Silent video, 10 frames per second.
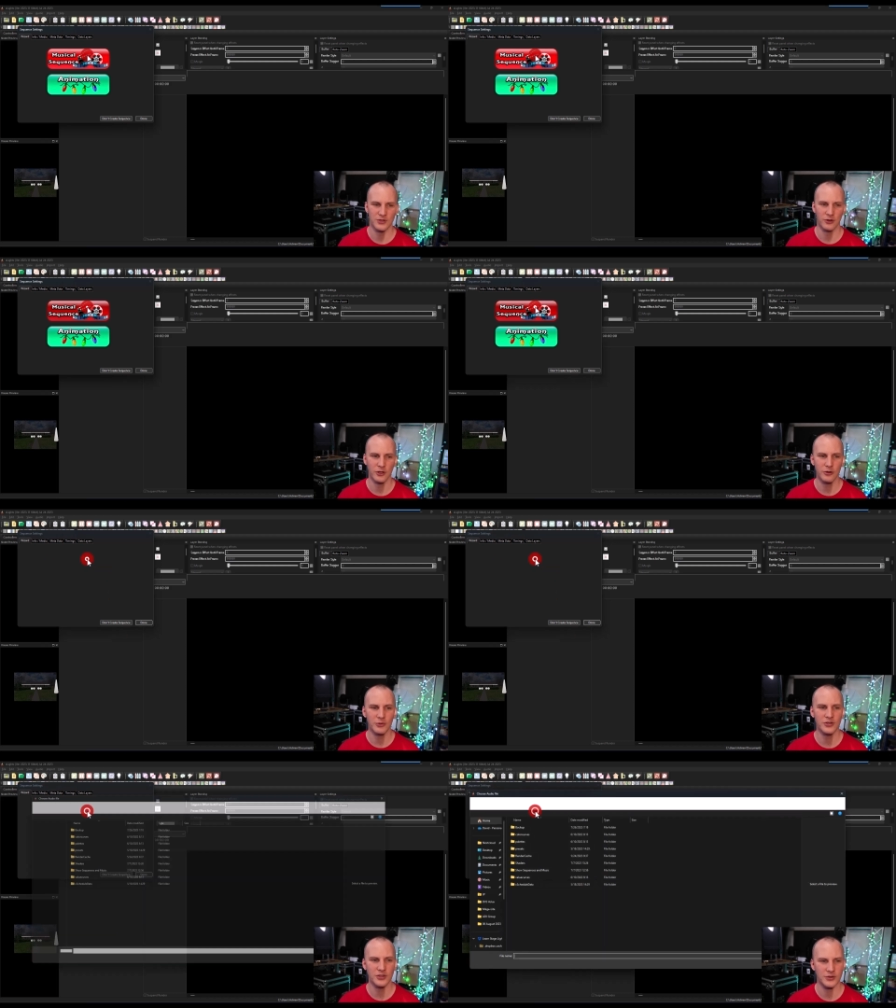So I'll go to
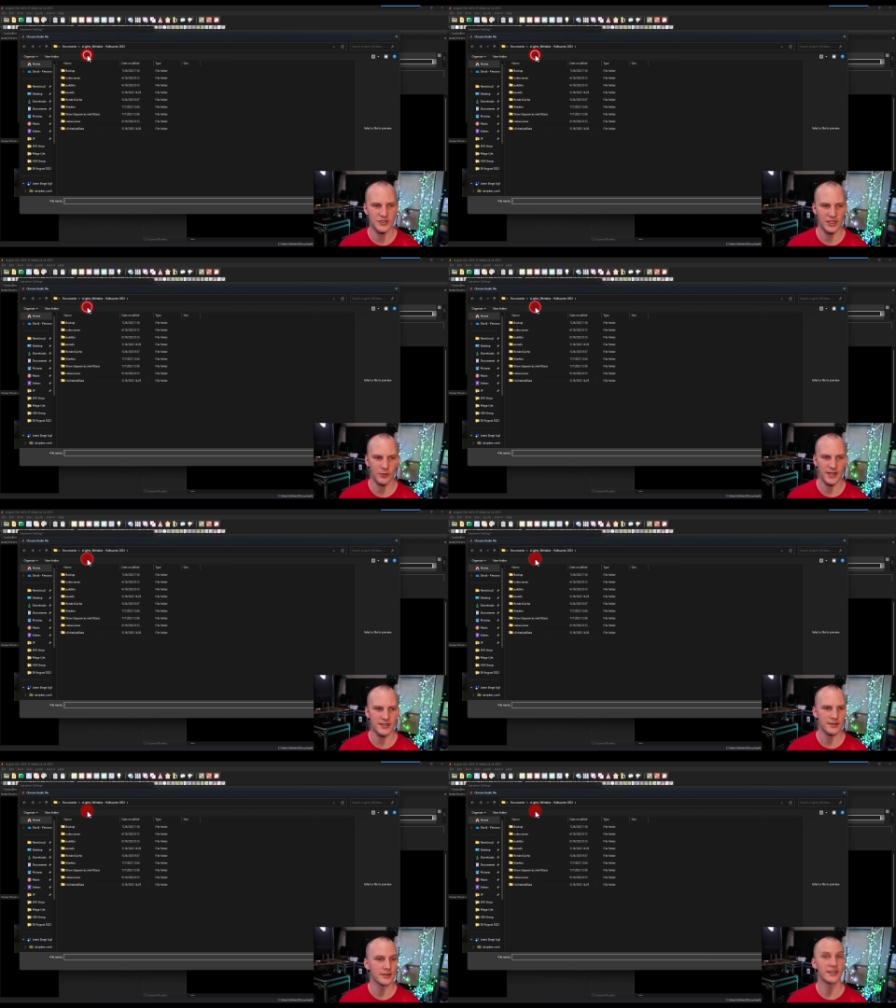musical
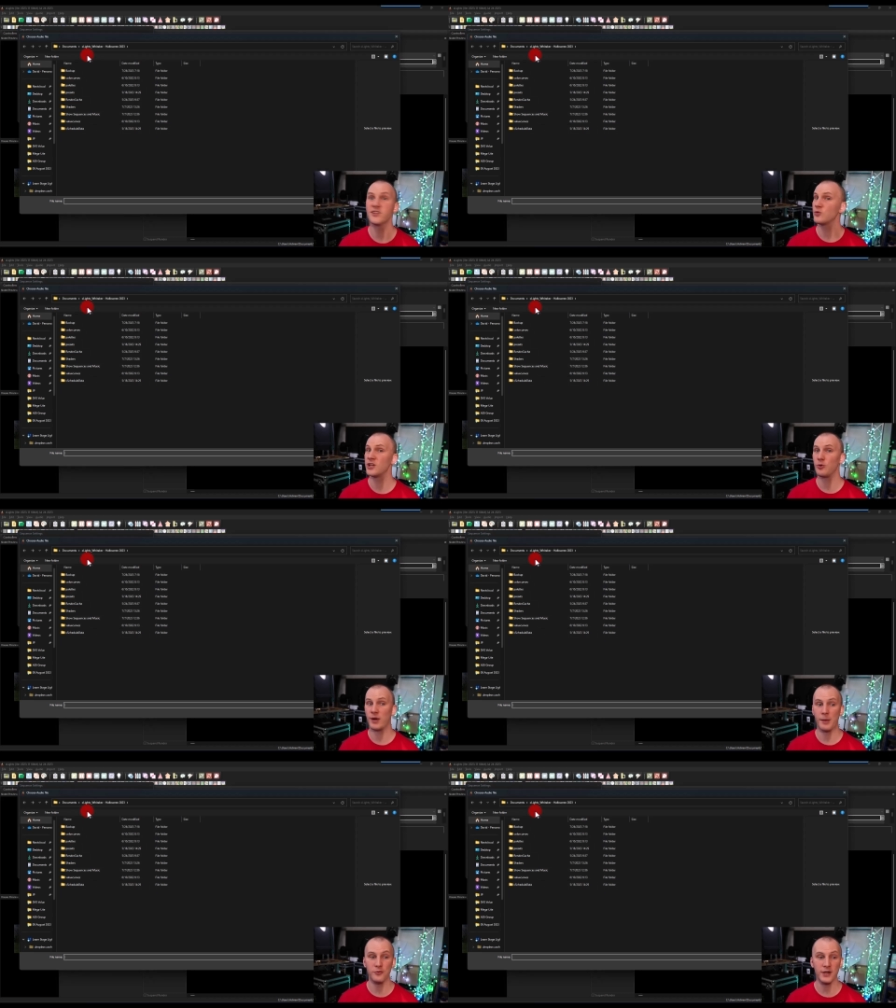sequence. This window
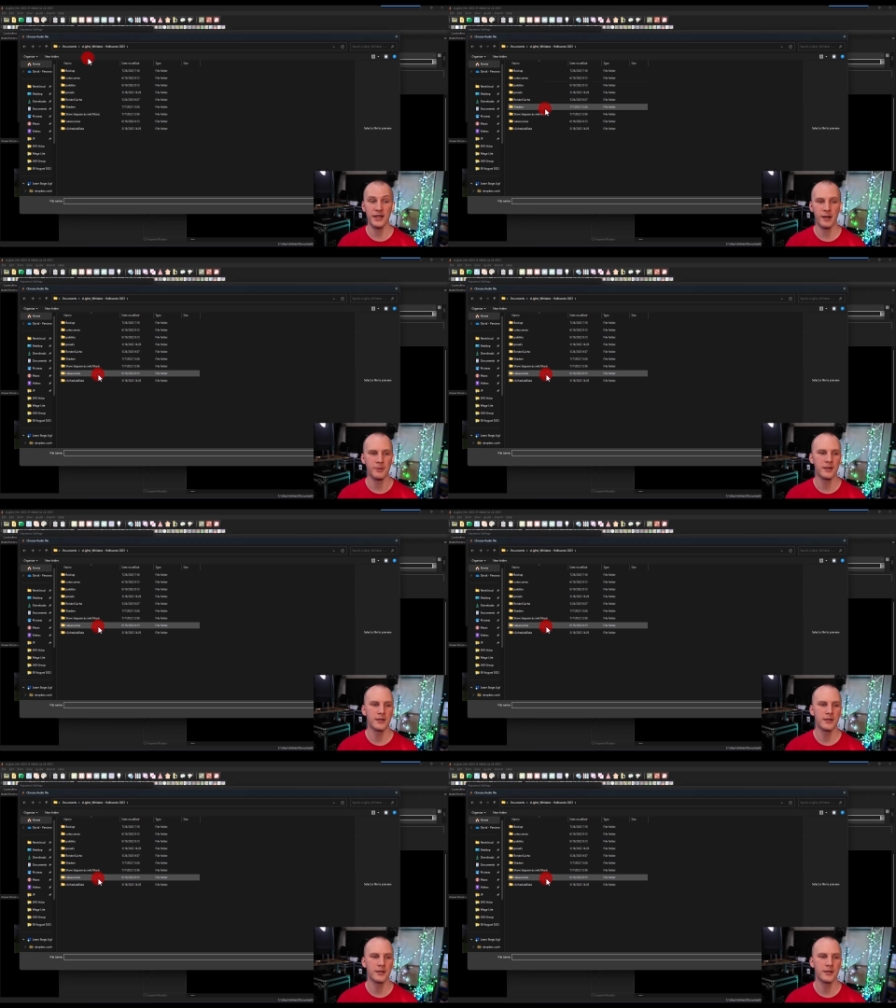pops right up.